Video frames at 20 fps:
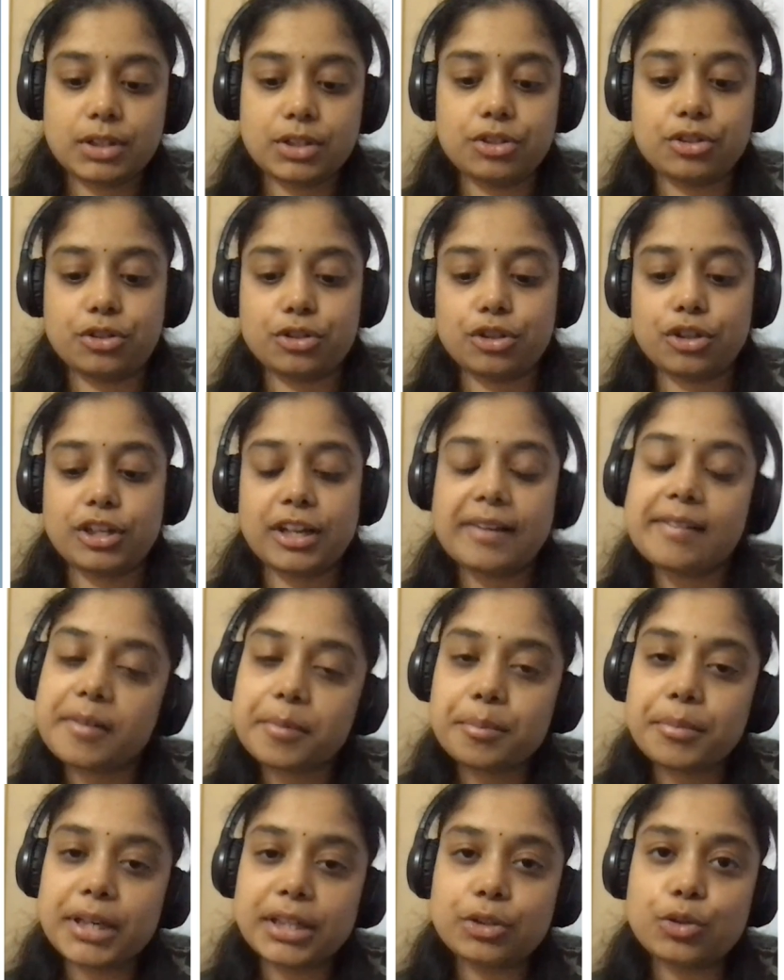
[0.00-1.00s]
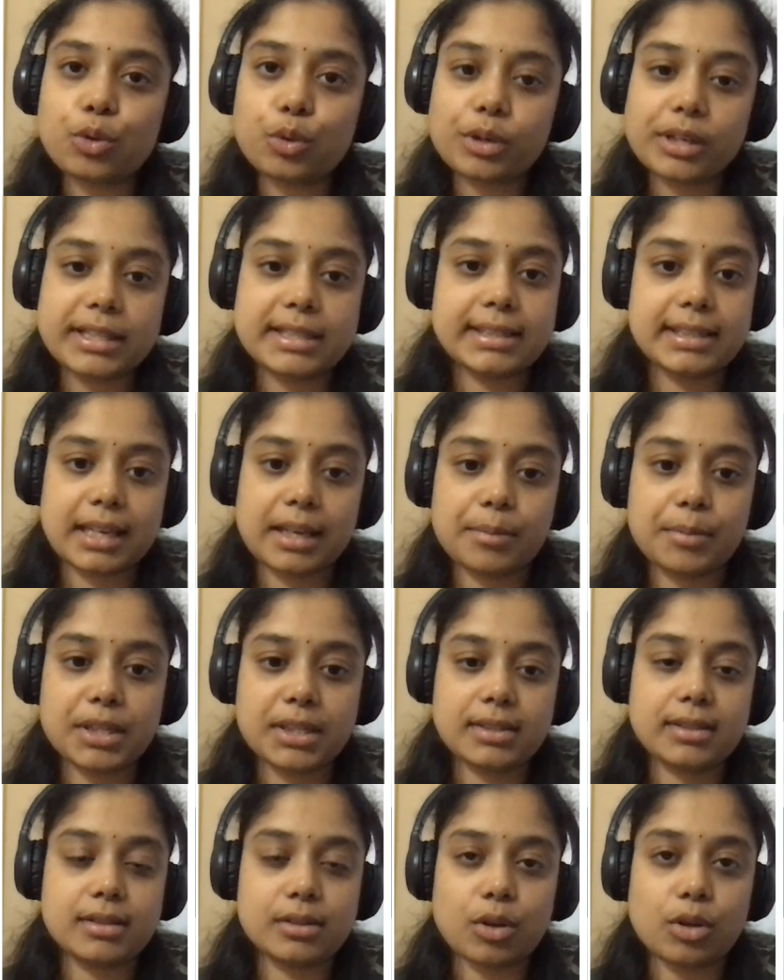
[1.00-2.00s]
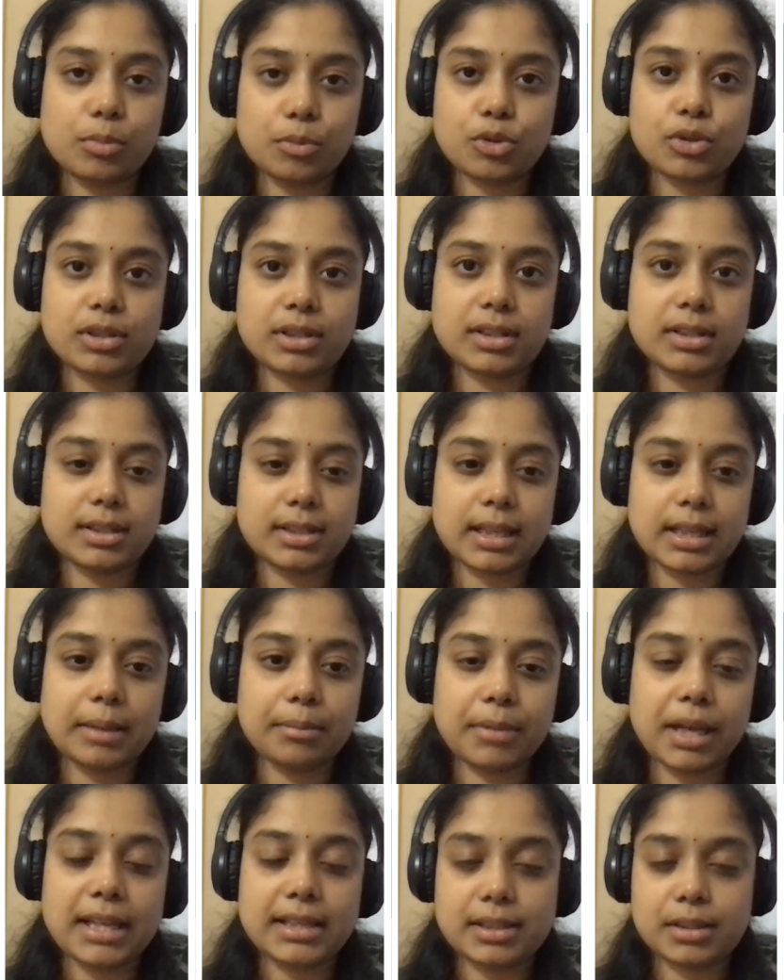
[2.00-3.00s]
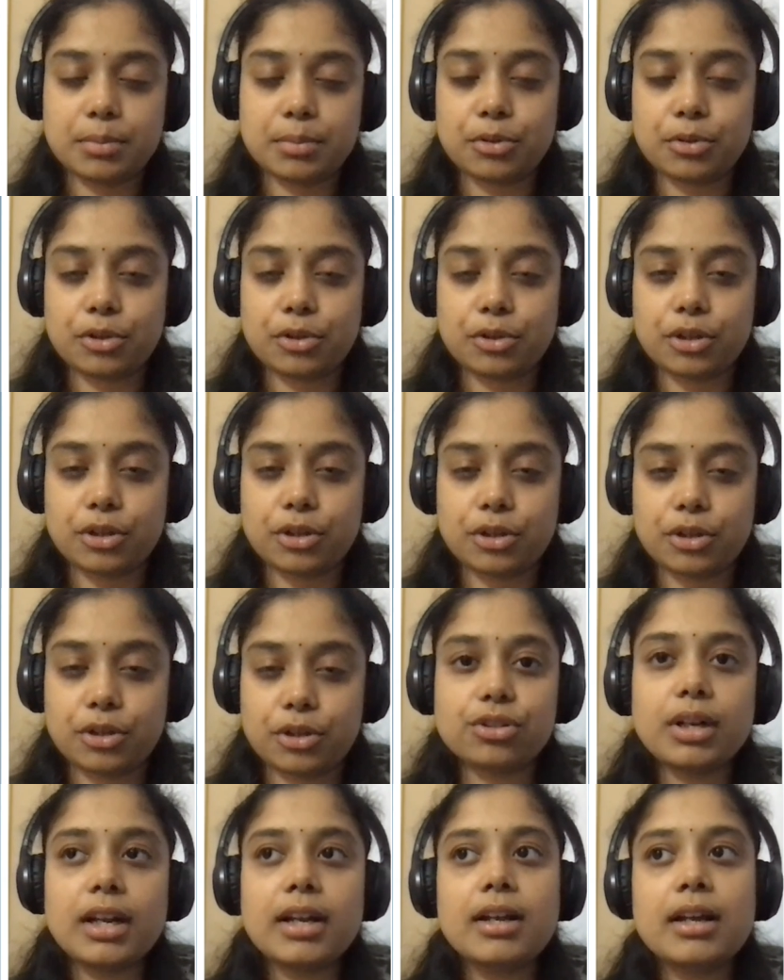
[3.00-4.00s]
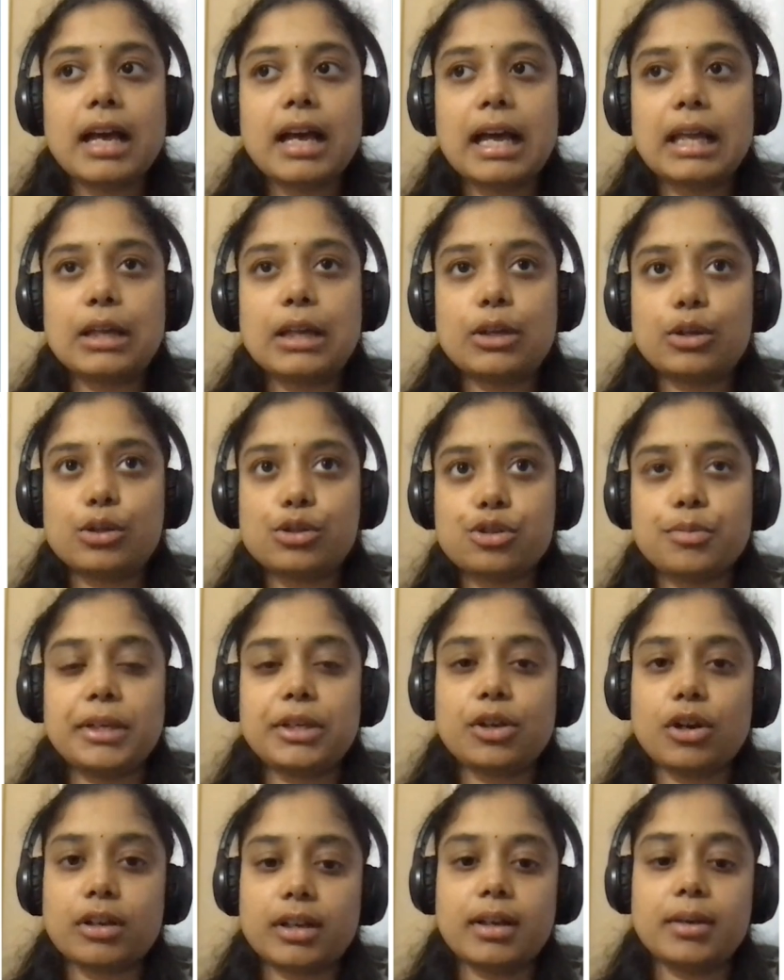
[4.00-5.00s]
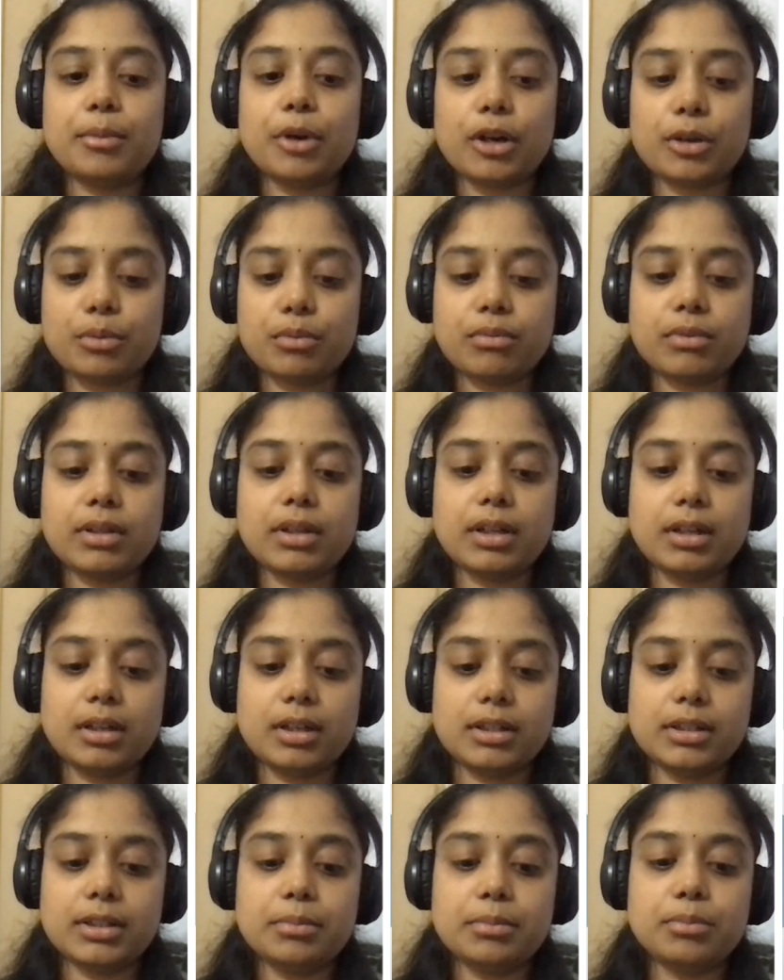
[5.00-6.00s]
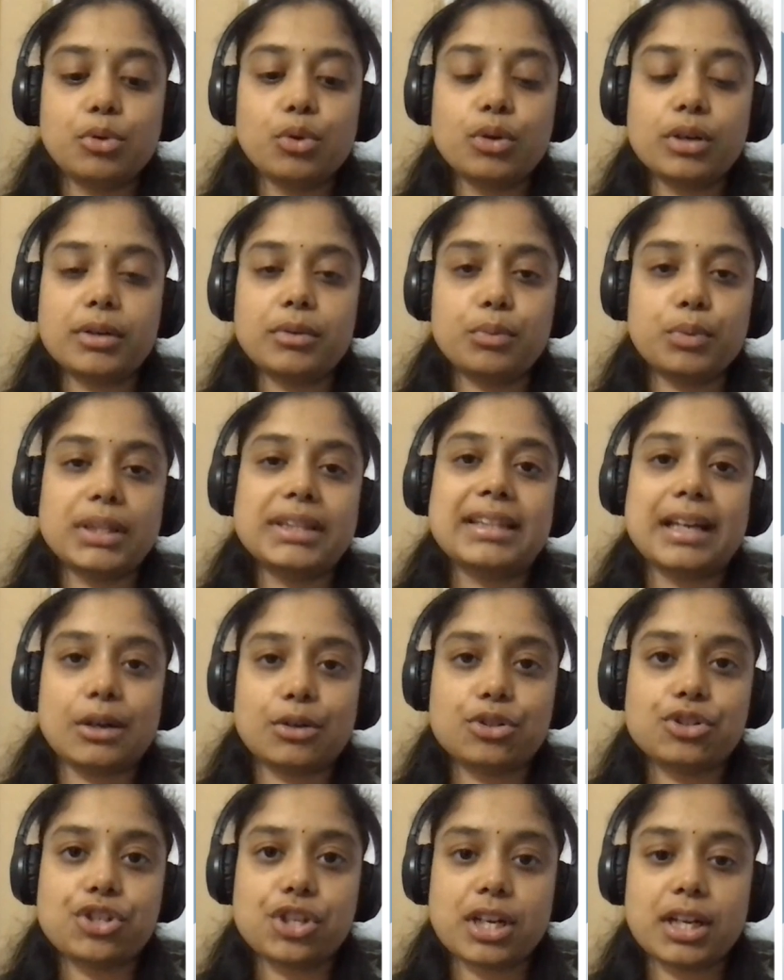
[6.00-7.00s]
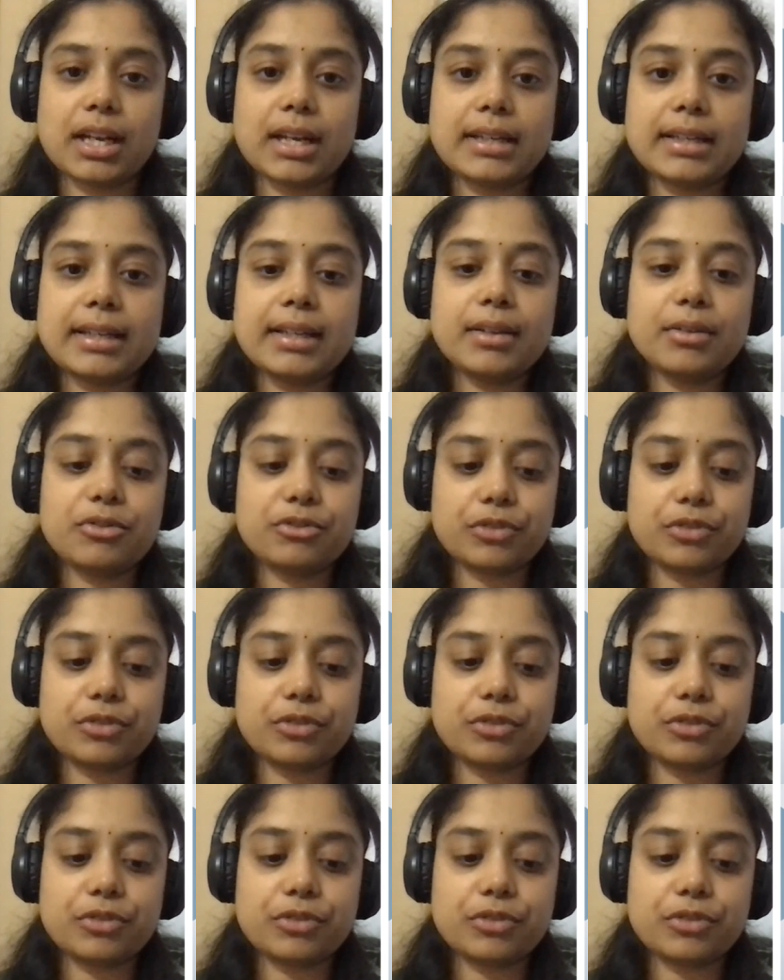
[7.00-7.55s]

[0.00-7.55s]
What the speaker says: your development code is same as almost same as the production code, I'll also be talking about the mode without JIT,